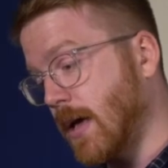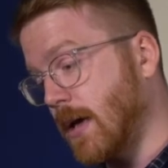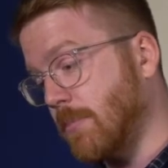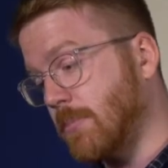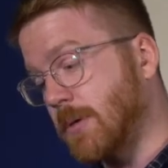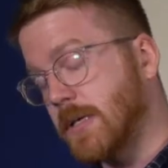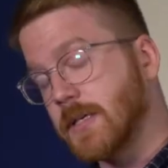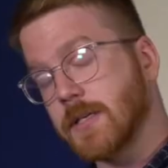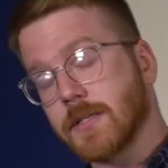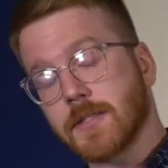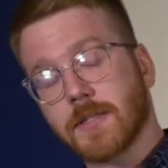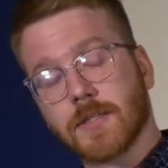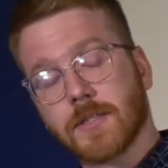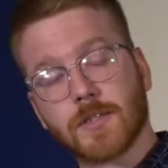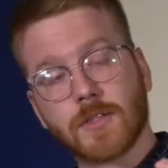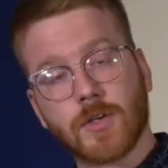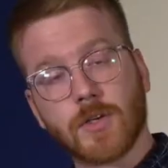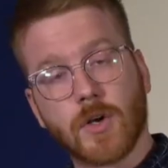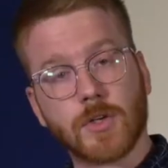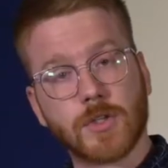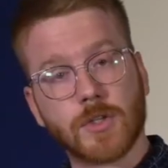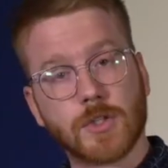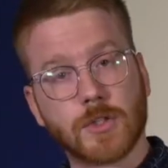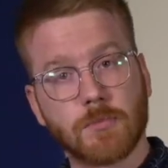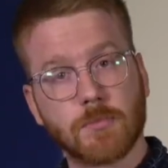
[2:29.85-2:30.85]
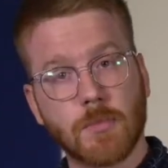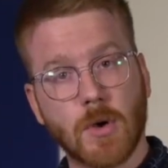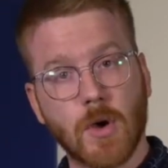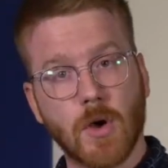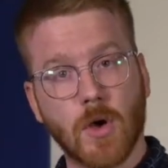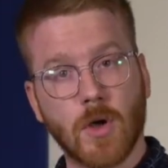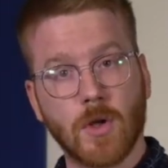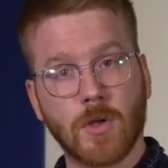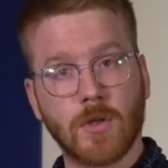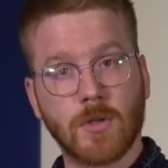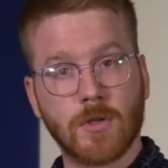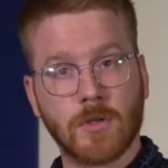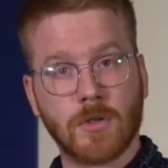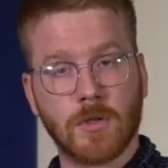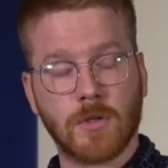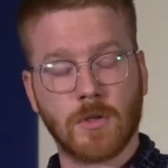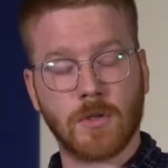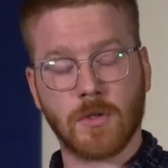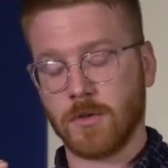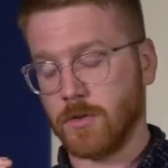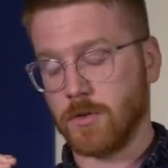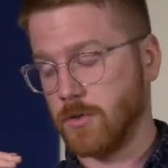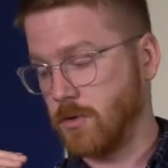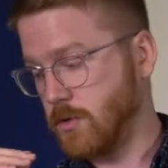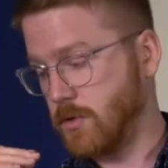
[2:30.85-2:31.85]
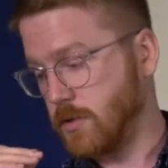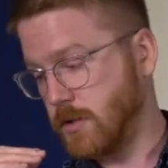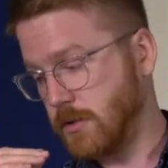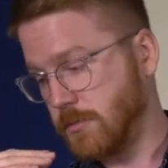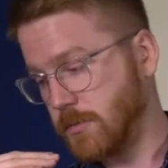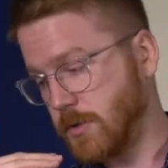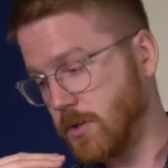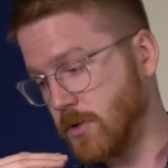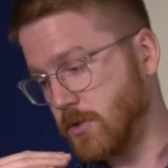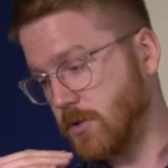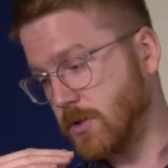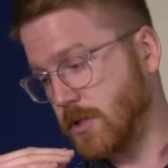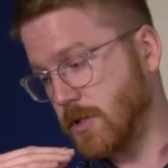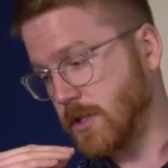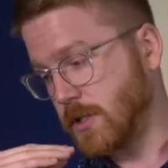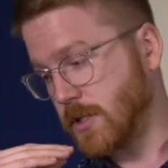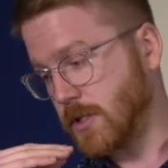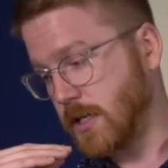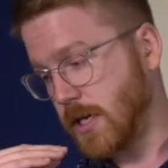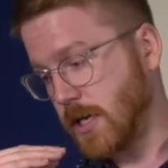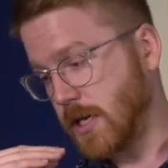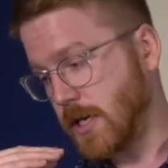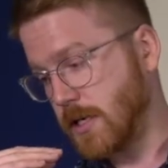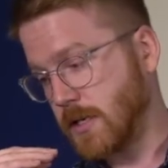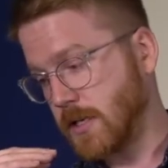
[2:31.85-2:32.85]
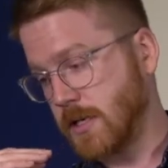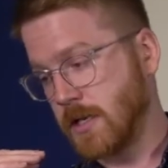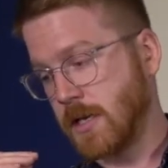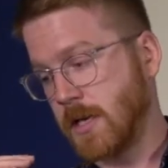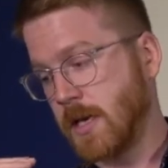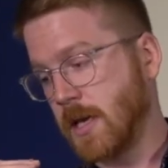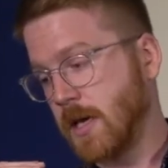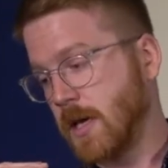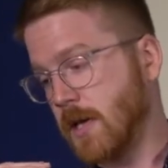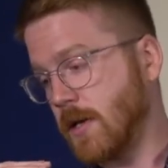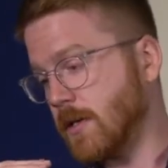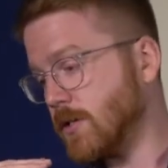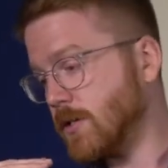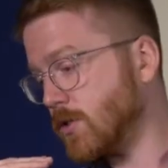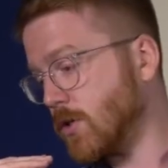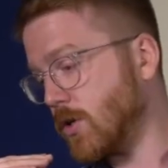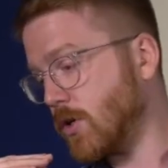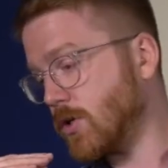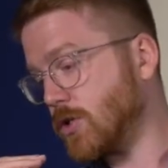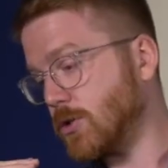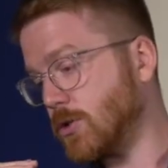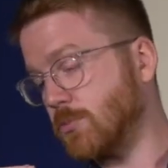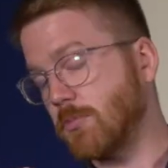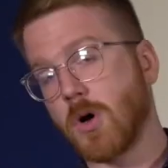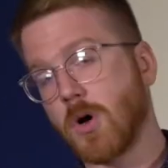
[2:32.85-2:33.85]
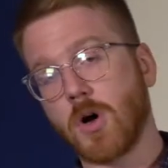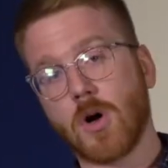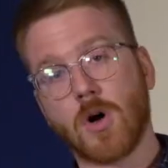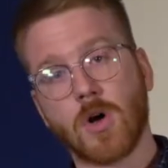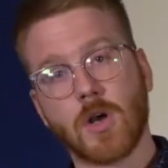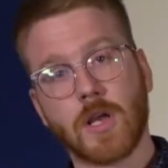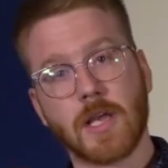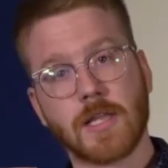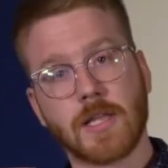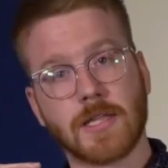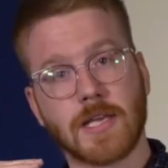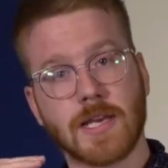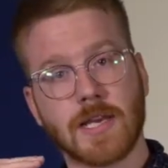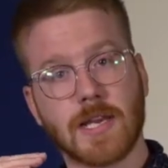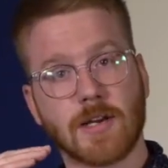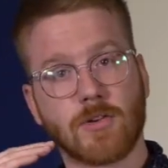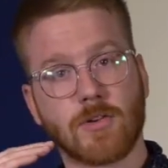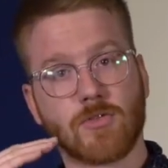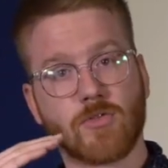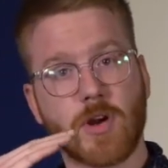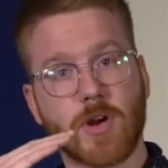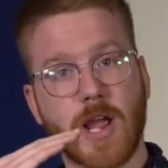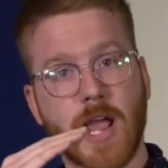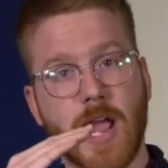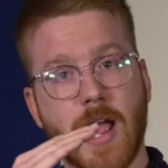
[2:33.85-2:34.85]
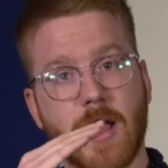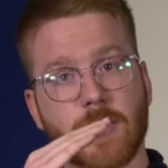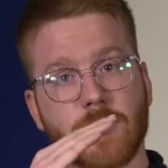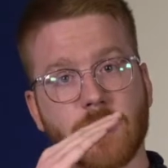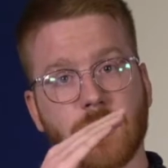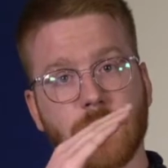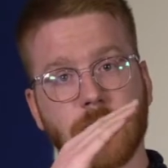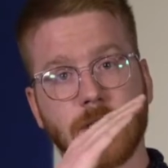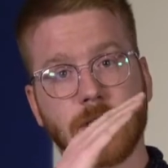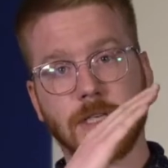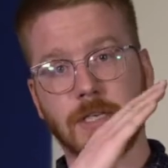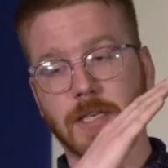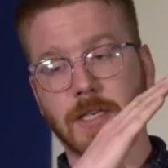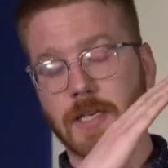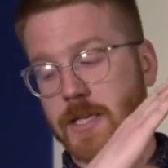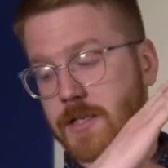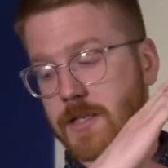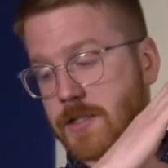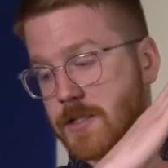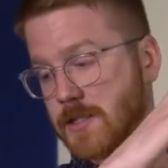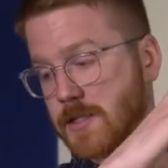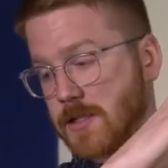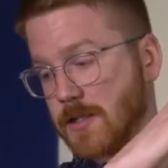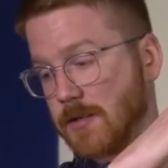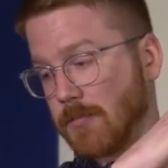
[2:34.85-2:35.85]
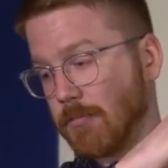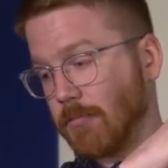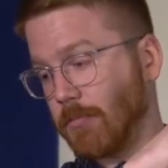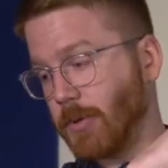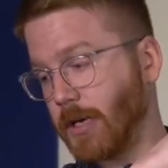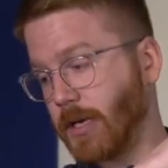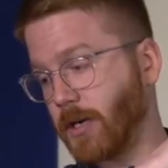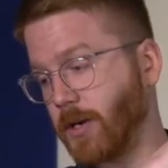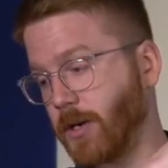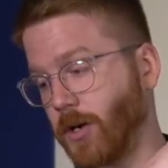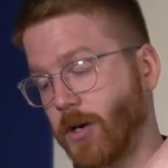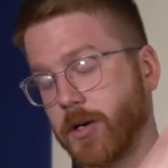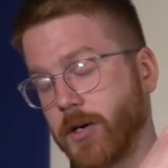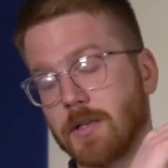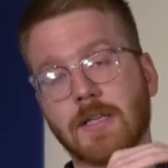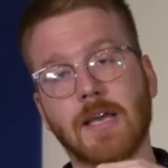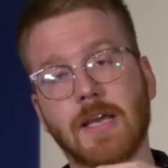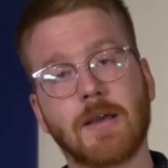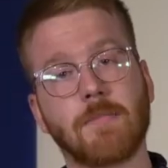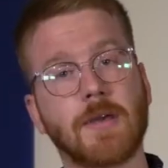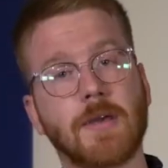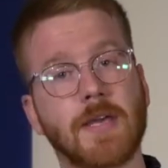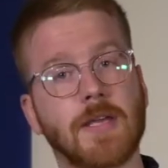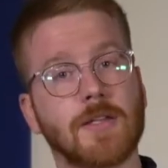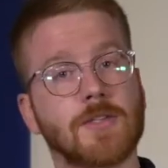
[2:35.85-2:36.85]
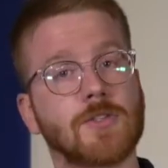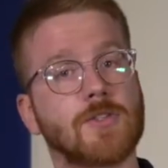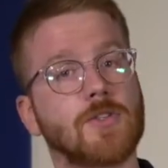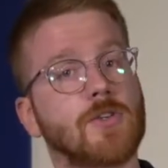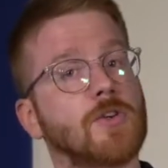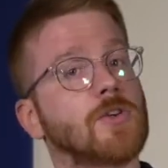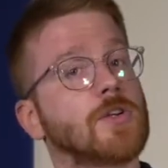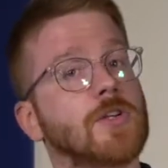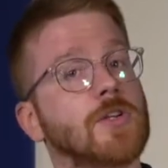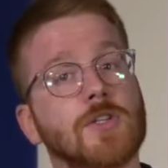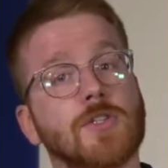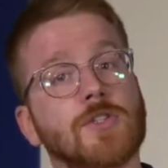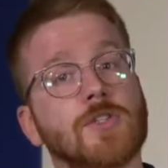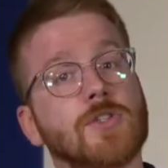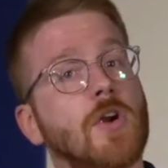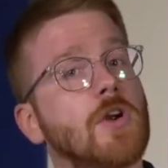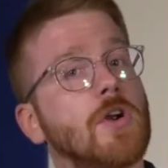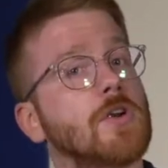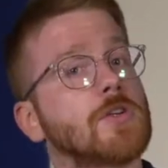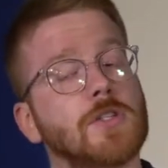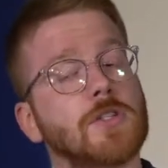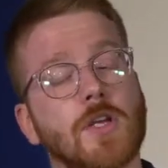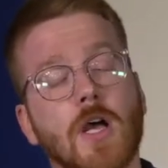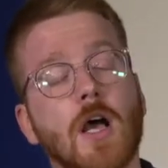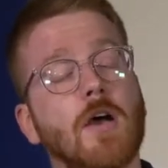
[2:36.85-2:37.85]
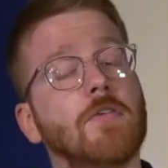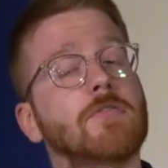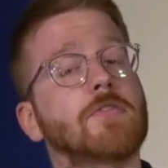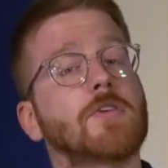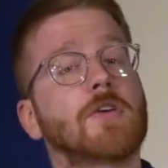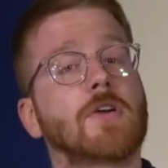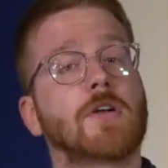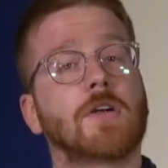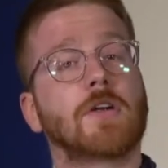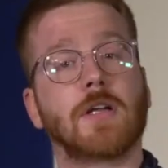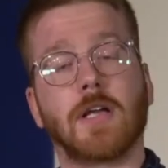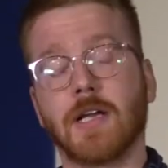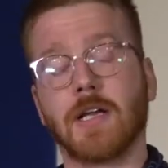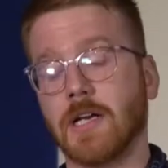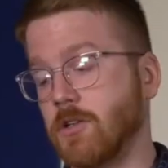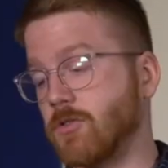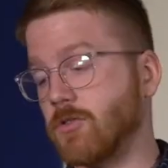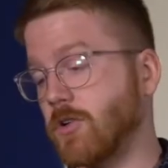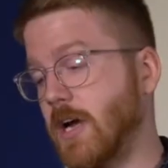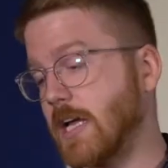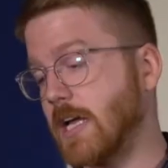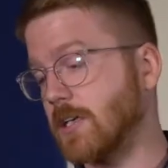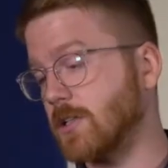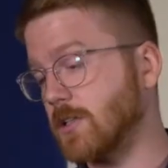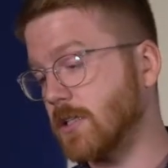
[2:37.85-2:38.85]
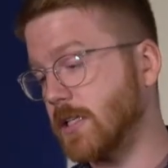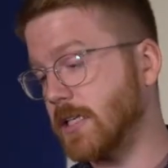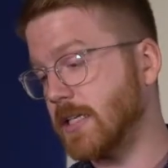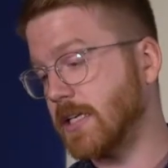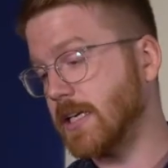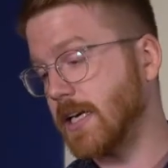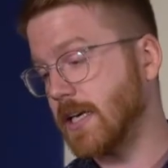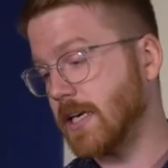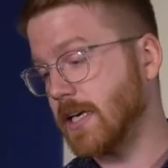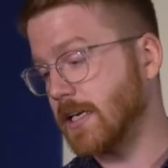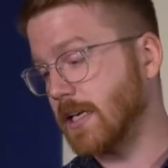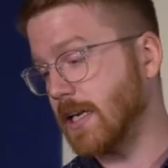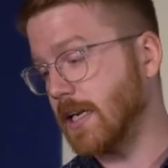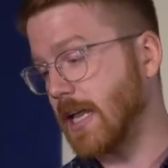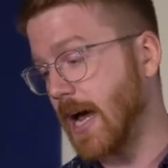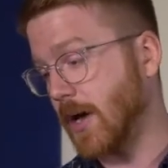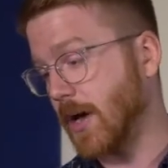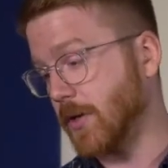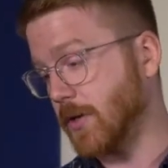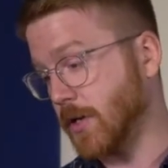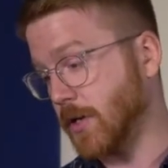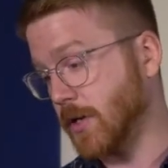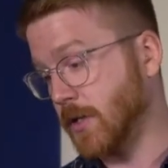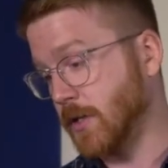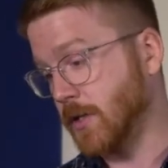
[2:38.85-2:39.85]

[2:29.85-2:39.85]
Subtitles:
because it starts small, or let me use this hand, starts small and then it gradually gets bigger. That means you're going to start softer and gradually get louder.